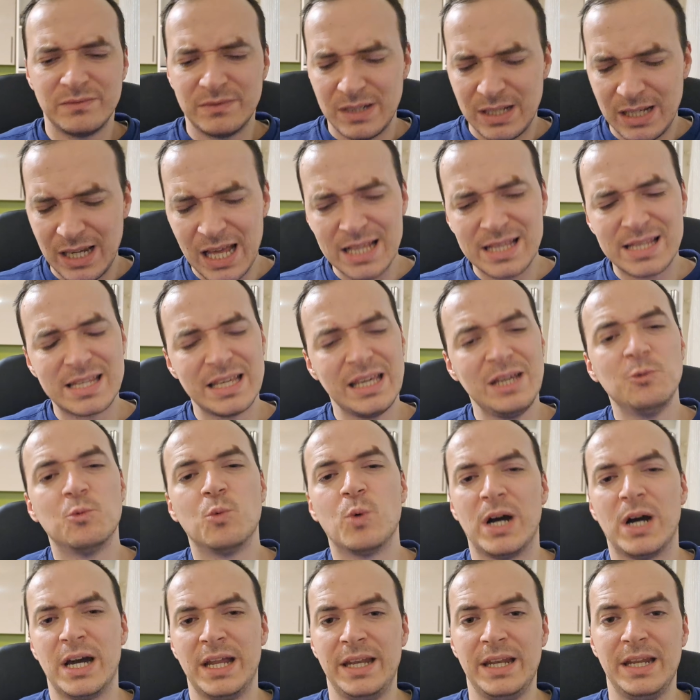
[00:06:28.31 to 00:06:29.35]
Let's say
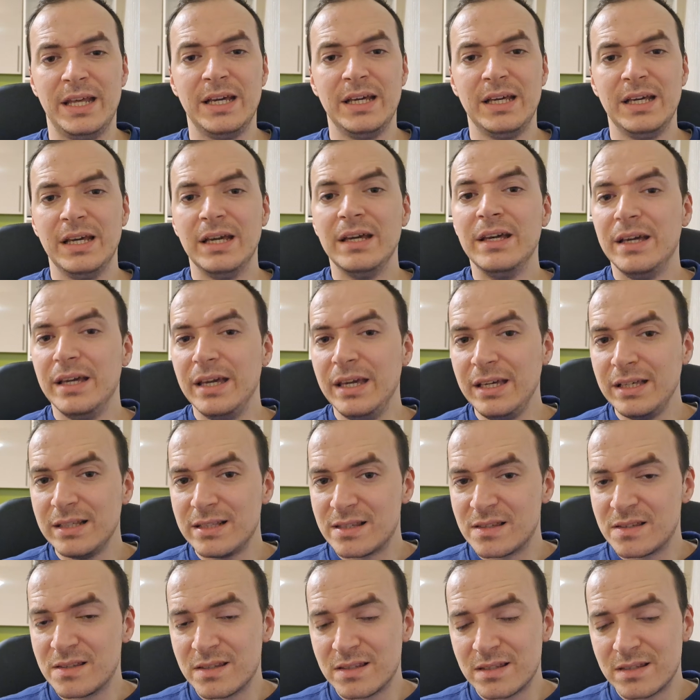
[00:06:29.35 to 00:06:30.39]
1.
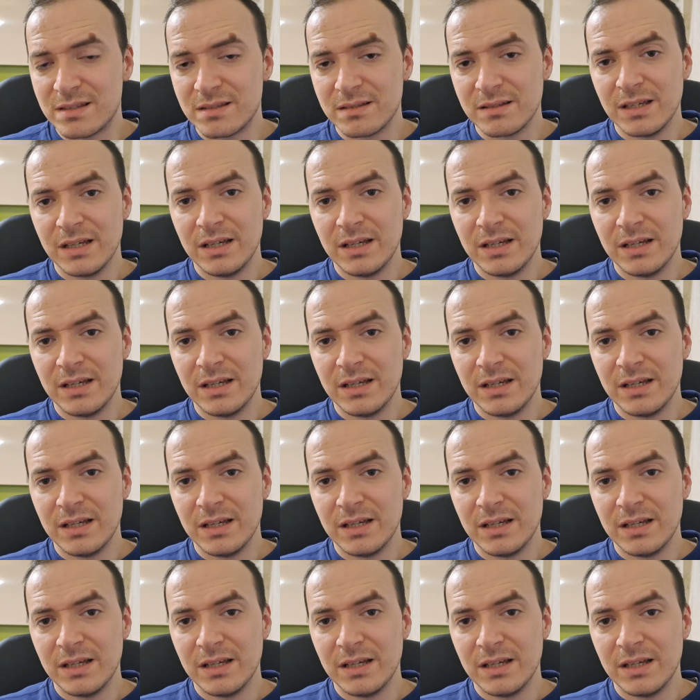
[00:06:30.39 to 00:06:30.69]
It's